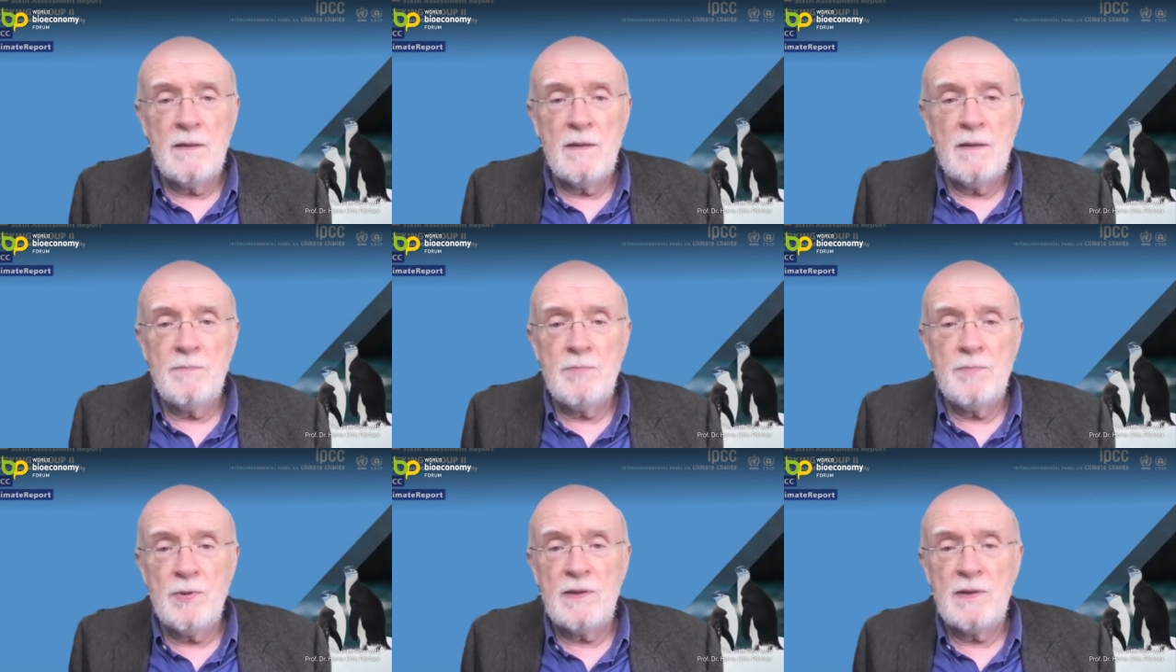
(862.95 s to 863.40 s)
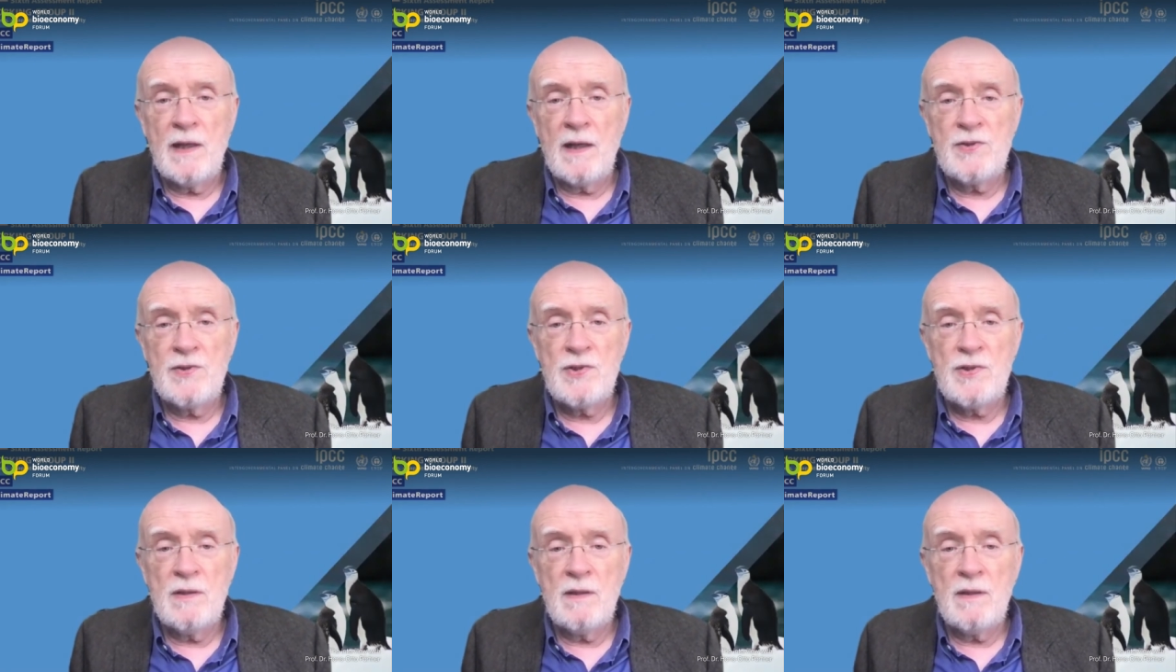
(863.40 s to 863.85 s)
uh,
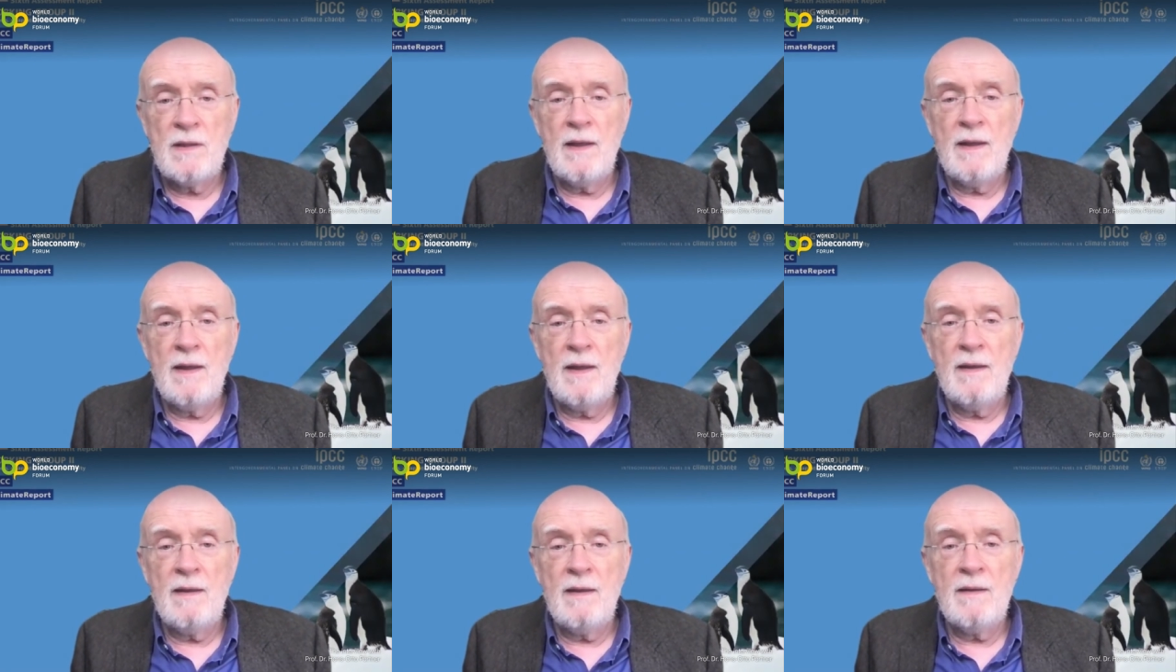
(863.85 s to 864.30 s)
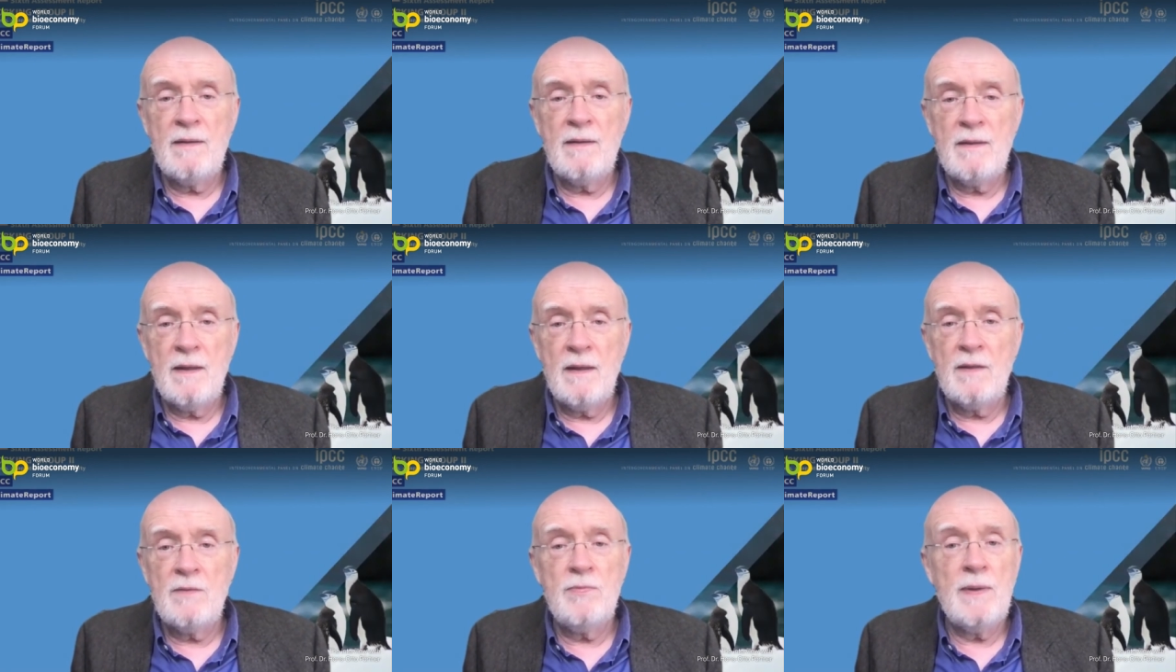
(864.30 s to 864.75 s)
production and,
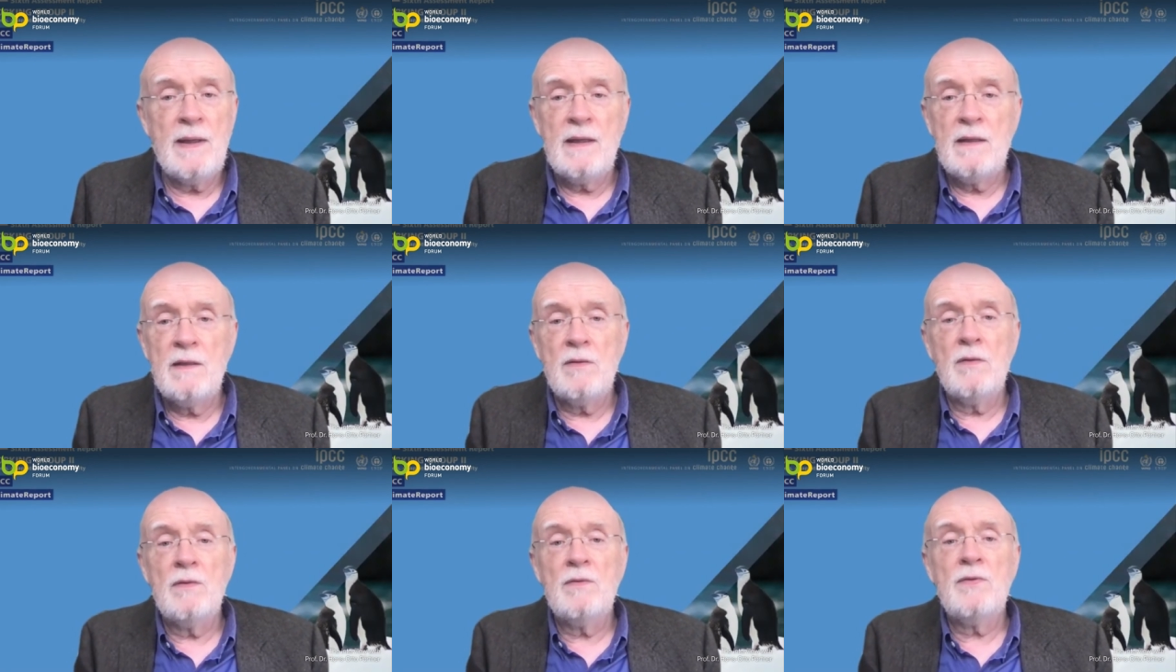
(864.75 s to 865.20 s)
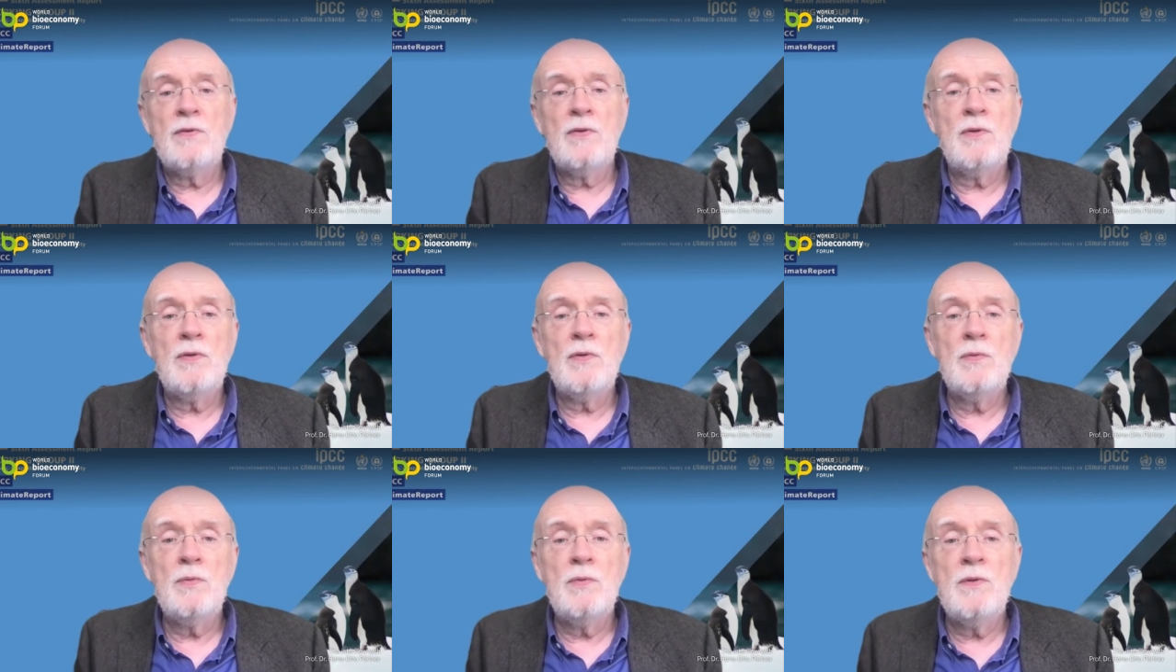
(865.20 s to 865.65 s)
and we can also
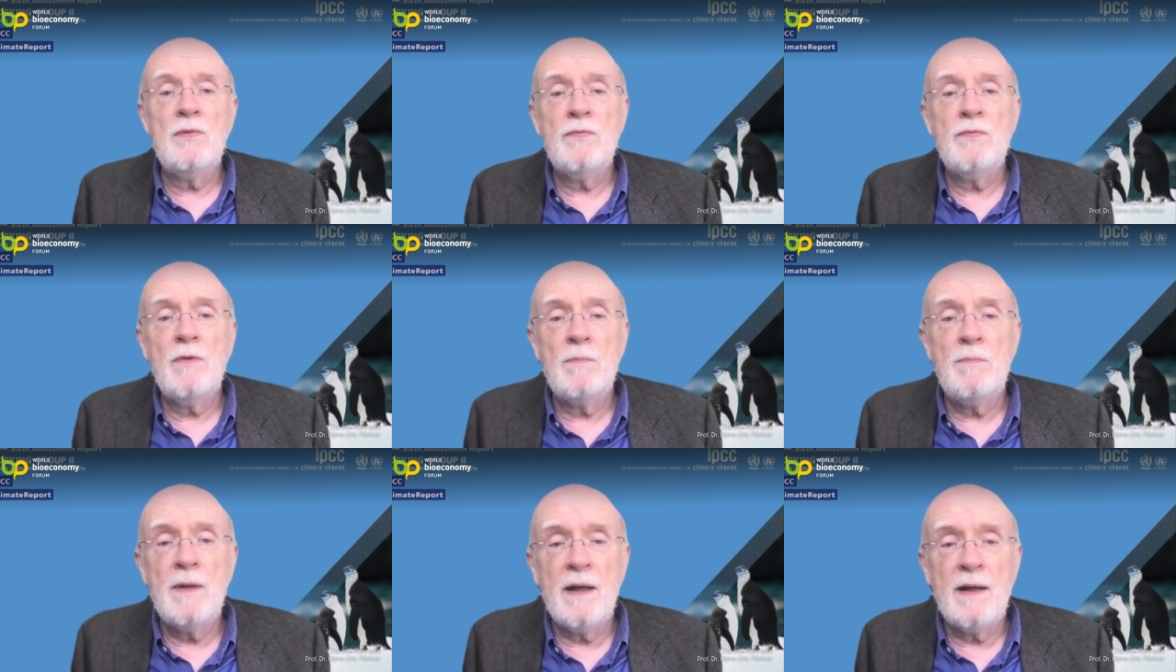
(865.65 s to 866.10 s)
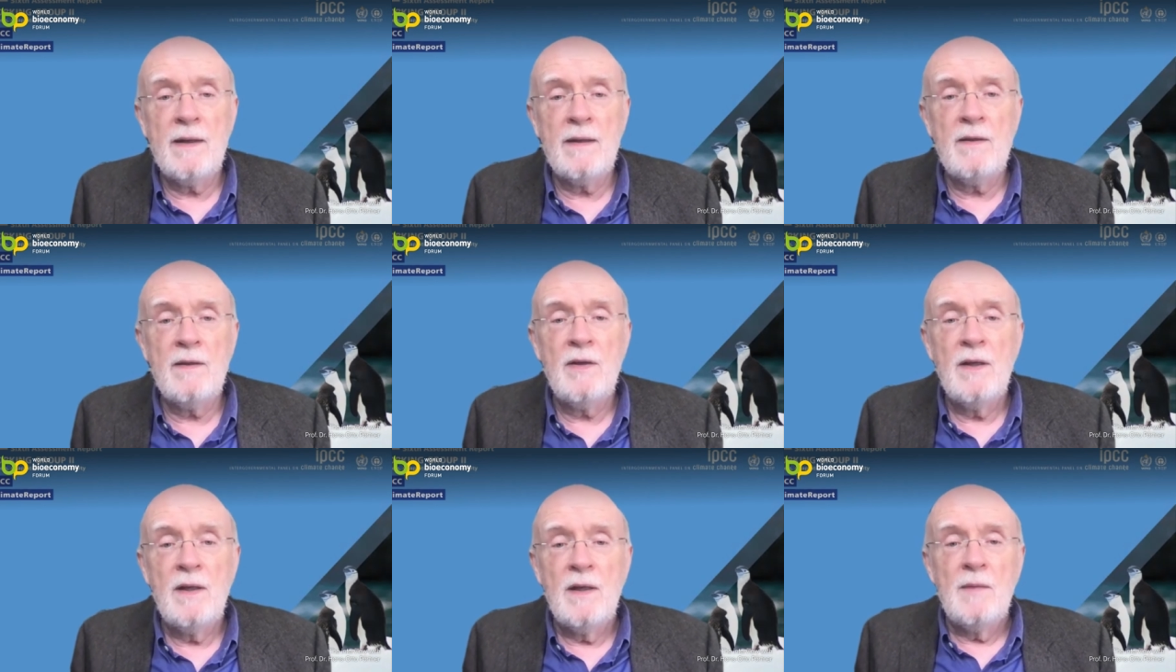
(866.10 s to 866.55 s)
use for bio,